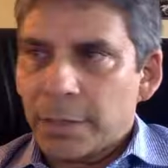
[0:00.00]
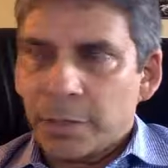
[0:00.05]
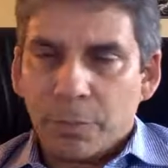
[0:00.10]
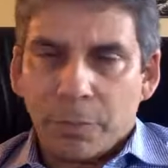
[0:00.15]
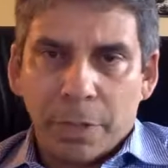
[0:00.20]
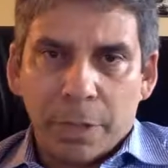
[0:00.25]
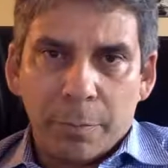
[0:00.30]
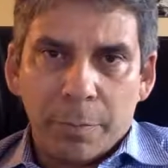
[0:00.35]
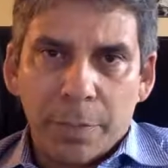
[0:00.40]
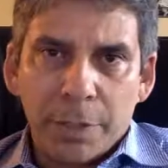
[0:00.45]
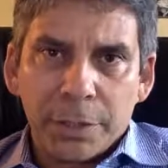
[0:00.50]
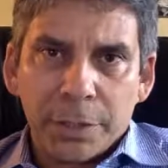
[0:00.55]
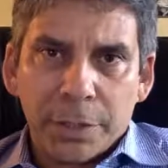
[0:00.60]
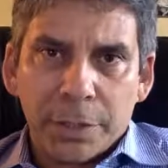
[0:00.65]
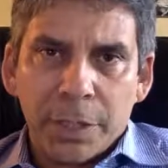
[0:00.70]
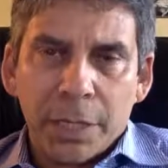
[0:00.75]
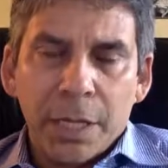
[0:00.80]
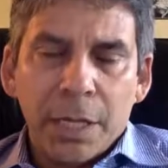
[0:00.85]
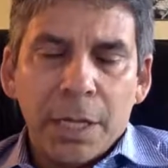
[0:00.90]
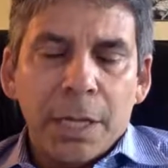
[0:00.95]
the trial budget?
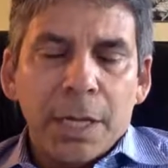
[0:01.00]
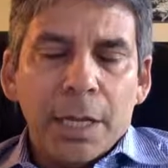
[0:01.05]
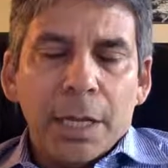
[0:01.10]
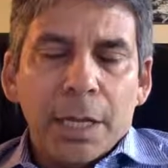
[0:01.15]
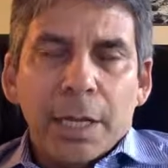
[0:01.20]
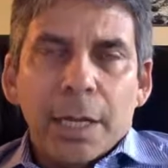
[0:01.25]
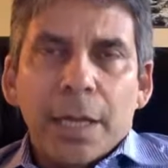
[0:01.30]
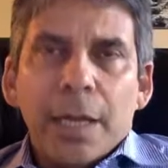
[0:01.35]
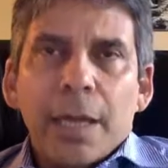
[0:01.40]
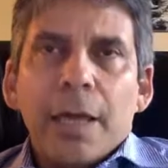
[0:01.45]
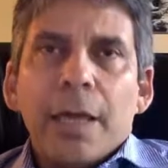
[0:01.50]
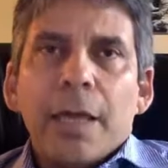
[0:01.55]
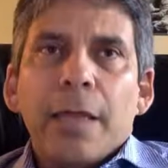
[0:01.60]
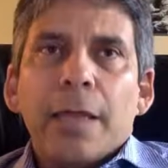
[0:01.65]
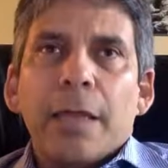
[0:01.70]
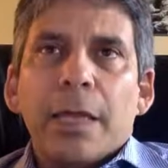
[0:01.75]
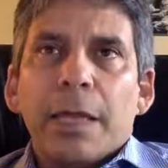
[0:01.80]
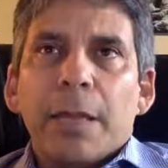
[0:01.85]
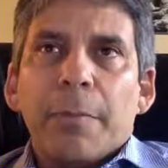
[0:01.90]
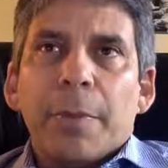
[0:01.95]

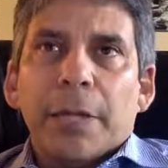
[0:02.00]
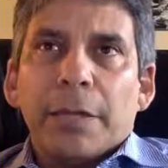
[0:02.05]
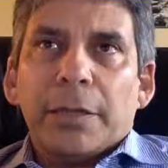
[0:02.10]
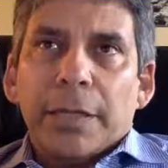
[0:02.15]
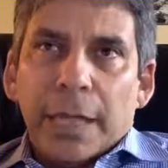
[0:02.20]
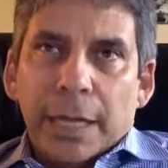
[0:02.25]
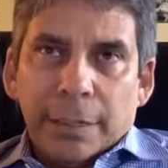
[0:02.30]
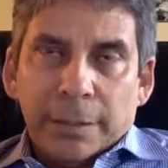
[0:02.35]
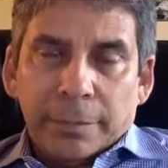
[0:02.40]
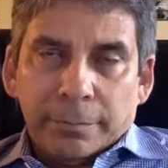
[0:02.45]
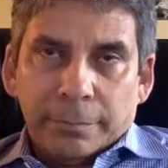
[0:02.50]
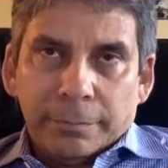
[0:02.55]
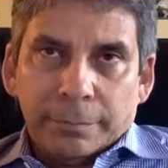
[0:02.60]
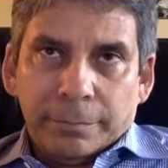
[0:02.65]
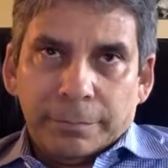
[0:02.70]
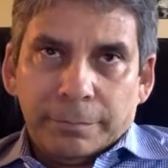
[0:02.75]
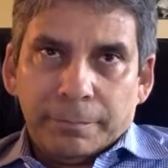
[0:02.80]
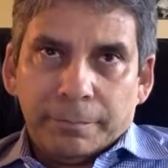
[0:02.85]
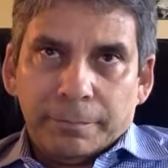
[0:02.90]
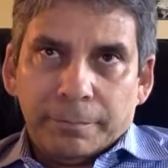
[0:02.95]
Think about that
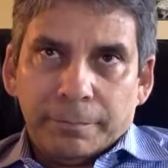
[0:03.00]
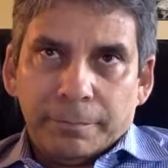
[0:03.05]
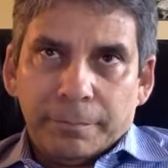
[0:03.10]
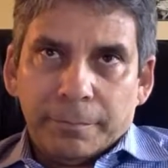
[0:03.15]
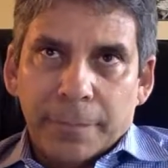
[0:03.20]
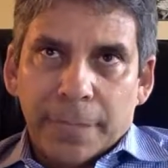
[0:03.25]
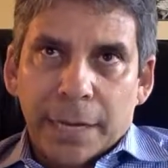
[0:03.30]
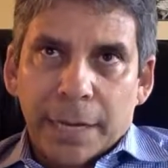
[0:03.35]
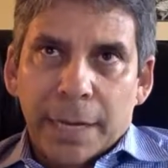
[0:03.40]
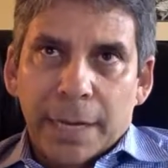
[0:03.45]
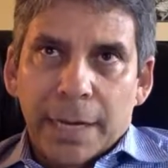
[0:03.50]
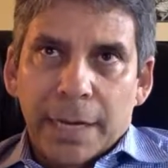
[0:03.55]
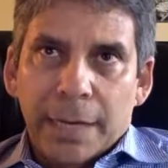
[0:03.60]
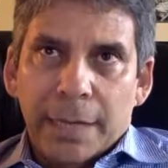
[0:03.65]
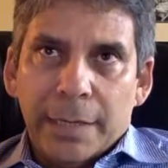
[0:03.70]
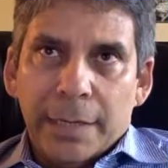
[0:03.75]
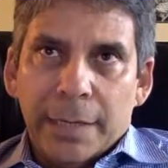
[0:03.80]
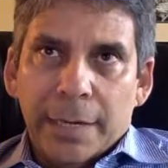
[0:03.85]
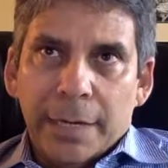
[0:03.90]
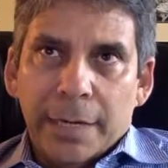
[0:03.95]

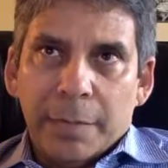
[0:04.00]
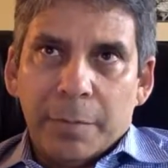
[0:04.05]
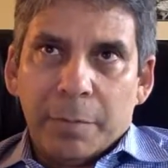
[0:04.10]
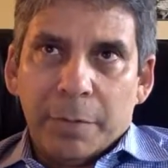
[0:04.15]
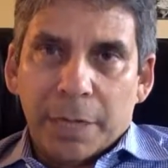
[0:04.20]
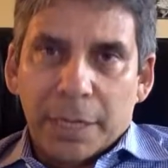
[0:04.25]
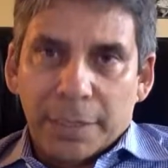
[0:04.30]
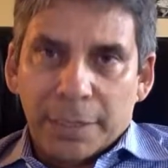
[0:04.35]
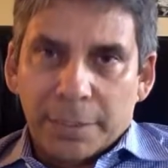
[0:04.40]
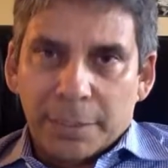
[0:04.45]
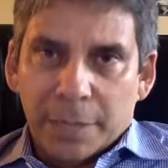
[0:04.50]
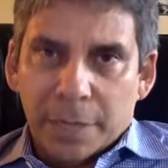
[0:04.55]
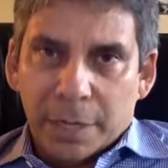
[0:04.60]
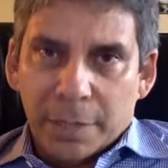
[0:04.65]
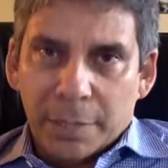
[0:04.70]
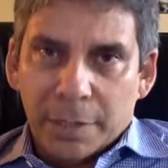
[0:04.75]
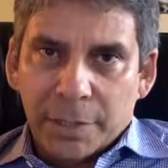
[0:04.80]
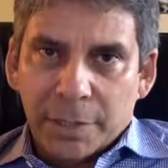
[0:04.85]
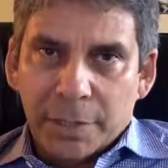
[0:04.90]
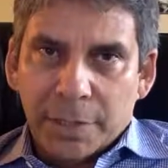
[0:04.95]
and apply some
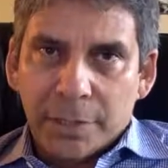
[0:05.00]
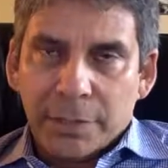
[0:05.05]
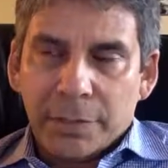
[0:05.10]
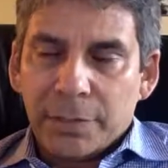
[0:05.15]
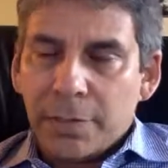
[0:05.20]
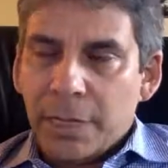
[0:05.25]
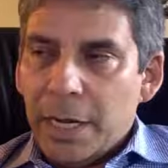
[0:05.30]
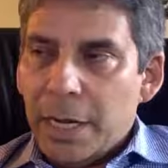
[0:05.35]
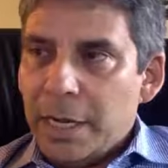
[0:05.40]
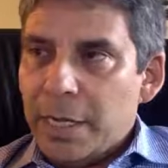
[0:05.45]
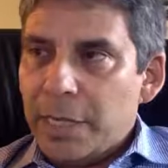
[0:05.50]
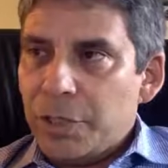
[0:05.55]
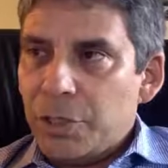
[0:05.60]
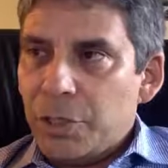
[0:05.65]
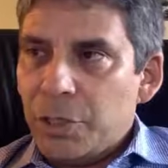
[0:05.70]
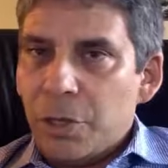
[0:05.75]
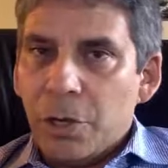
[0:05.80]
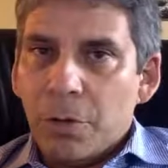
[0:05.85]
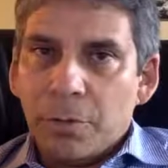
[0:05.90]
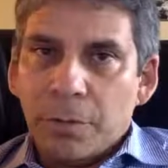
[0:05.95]
common sense. It is
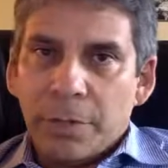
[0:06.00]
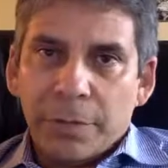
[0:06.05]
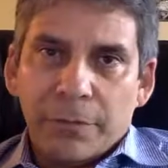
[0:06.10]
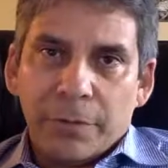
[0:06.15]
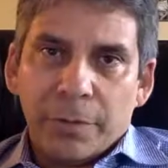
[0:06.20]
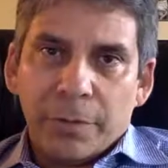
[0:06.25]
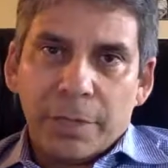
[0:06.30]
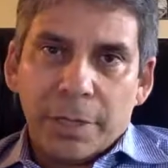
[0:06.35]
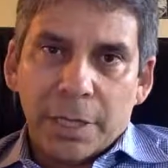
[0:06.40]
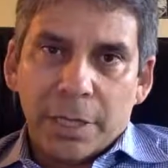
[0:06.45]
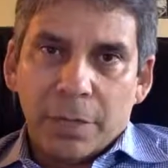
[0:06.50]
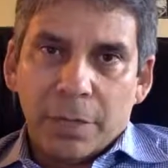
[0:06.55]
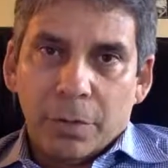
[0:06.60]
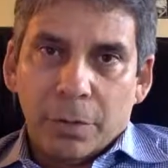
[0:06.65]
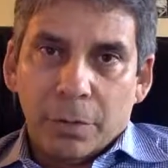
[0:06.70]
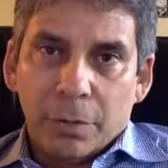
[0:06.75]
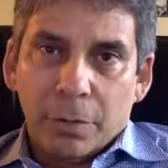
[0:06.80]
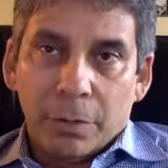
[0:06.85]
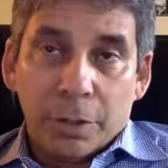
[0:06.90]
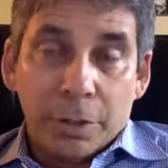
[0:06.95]
no different than
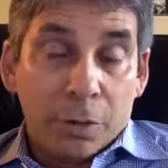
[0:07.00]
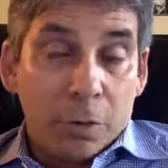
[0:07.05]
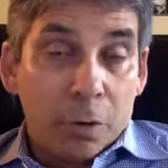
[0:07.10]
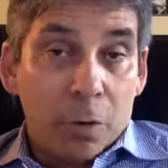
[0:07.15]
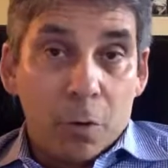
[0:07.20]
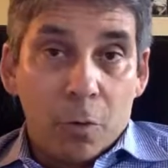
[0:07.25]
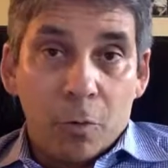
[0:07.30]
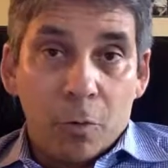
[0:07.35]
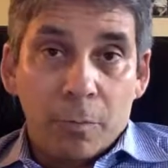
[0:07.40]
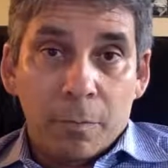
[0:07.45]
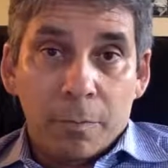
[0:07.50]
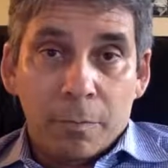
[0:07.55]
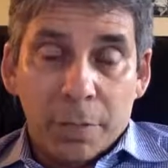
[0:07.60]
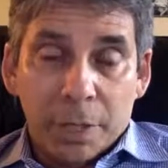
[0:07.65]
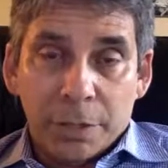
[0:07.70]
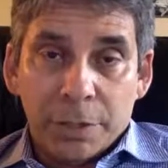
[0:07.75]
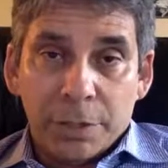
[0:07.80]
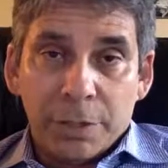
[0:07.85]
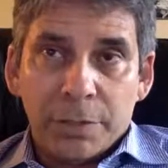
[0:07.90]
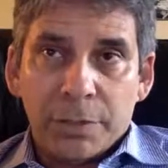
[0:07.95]
your home
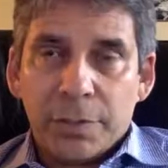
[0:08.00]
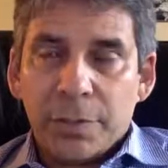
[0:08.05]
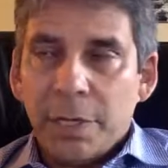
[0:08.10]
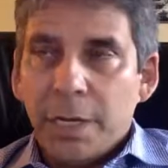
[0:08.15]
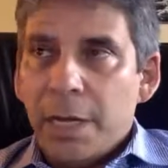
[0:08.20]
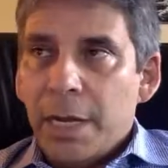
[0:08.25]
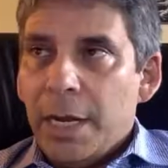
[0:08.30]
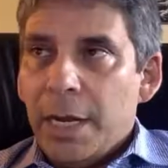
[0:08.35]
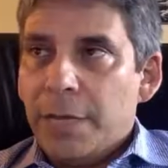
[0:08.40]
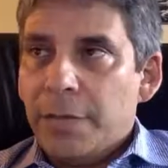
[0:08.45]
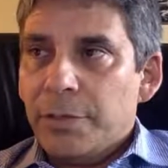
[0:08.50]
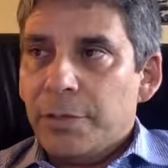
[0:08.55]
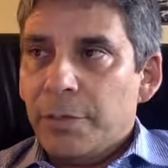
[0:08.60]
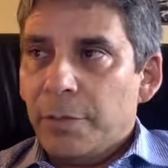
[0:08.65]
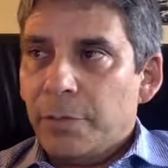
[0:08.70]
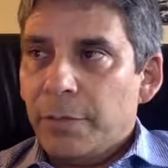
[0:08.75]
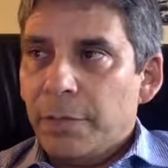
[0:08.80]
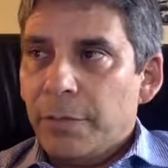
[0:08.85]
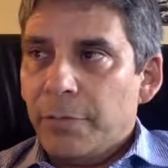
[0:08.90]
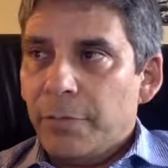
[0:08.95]
budgets. It is
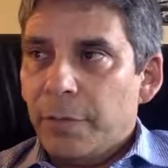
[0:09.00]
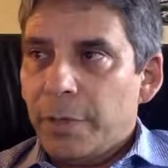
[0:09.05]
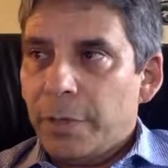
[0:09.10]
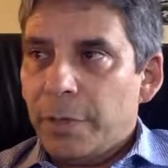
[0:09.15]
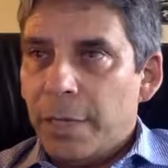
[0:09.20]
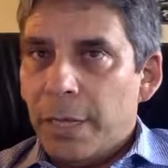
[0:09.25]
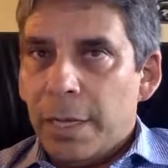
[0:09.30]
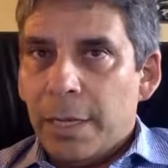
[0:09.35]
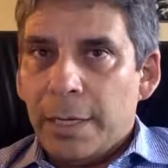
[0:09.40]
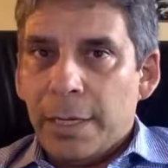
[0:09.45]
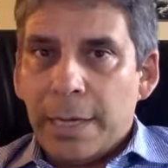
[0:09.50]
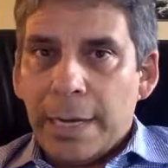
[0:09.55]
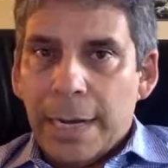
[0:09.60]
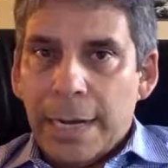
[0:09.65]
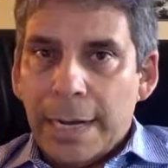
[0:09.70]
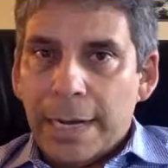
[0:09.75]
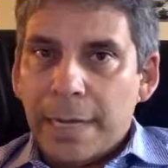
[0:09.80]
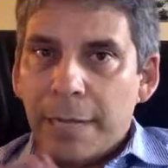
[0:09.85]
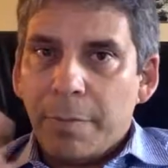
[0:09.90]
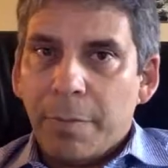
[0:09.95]
no different than
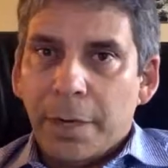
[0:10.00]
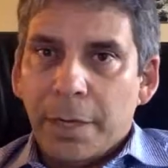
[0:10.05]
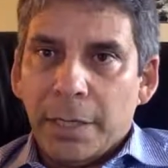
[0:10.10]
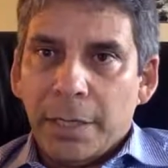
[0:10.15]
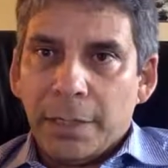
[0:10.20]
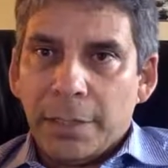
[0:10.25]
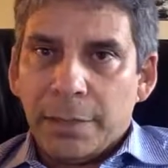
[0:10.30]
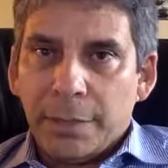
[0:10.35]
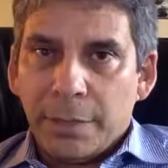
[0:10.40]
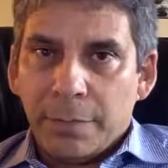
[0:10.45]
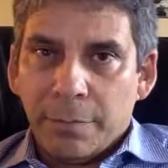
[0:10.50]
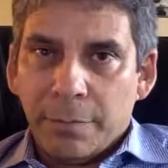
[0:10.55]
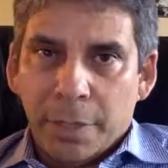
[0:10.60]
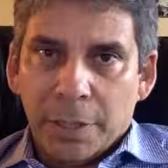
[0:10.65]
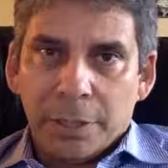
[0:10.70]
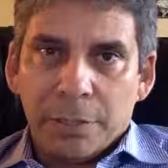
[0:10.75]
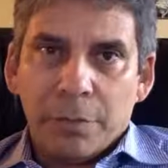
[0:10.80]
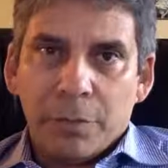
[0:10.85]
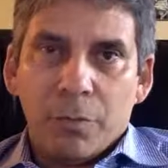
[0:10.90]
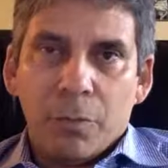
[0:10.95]
anybody's
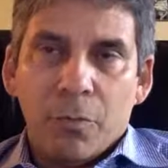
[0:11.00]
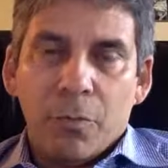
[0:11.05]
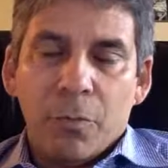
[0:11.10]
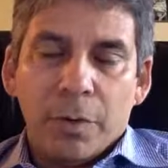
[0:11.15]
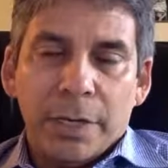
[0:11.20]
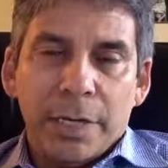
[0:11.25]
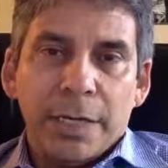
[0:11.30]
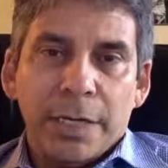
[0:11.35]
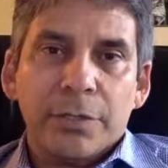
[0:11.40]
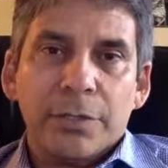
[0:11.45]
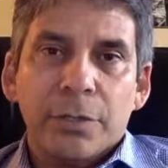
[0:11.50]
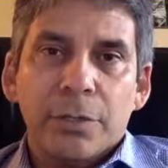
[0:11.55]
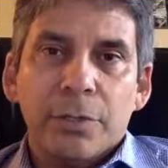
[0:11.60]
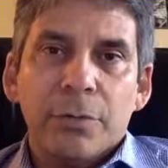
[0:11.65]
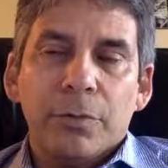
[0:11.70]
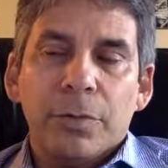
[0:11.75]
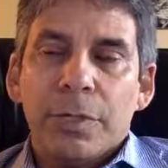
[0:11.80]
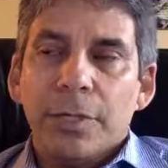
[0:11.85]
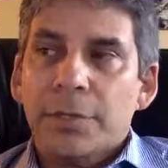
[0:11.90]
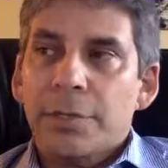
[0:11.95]
budget who needs to
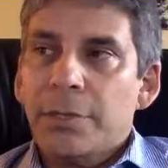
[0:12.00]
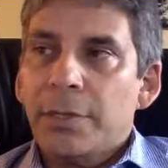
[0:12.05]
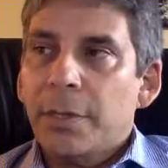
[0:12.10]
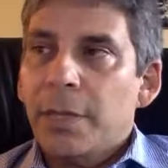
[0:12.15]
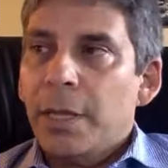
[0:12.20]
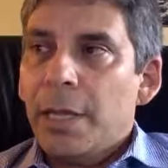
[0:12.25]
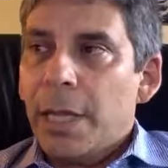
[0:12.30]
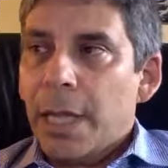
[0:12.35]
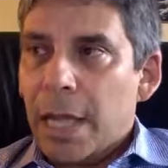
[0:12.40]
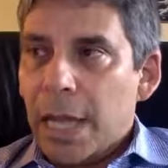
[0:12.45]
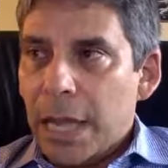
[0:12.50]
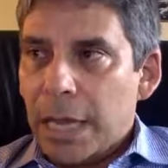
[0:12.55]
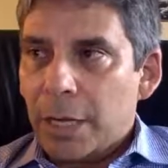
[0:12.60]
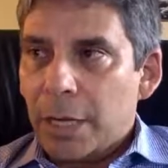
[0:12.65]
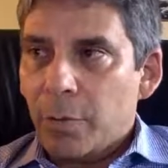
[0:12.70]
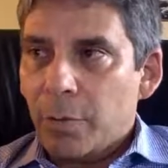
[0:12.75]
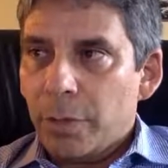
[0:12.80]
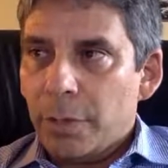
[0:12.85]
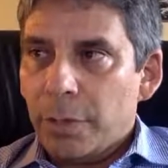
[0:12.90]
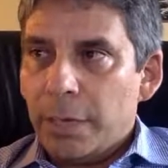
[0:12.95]
do this
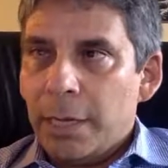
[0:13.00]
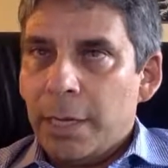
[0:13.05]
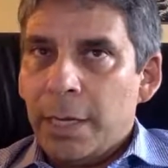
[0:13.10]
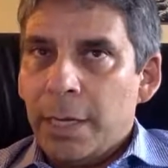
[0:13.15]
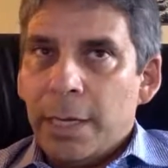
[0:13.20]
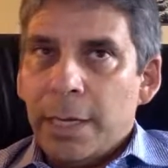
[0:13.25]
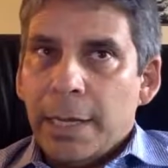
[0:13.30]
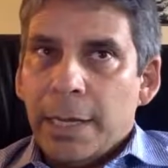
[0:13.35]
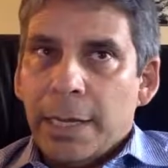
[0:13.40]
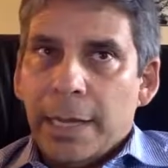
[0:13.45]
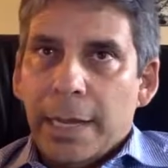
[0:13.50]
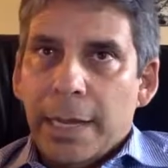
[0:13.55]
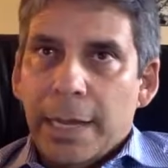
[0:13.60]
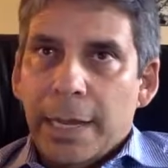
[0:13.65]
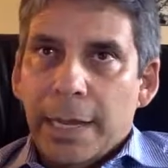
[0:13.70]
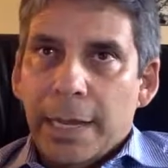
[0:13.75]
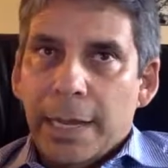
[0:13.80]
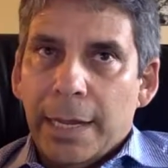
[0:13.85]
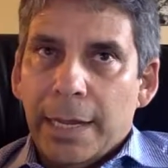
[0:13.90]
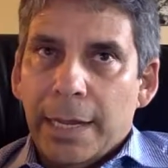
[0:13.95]
accurately.
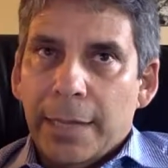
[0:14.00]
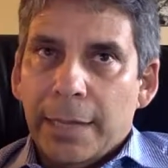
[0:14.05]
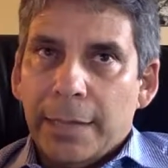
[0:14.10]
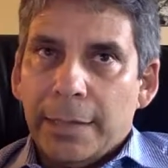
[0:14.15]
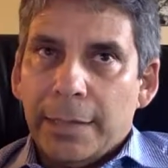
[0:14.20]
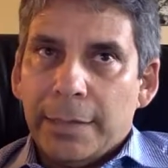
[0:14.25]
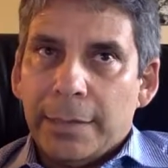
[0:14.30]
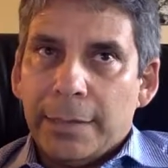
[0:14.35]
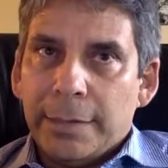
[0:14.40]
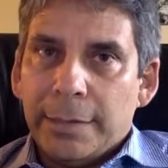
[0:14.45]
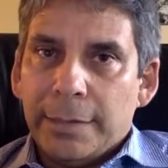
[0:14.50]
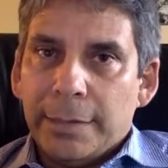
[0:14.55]
And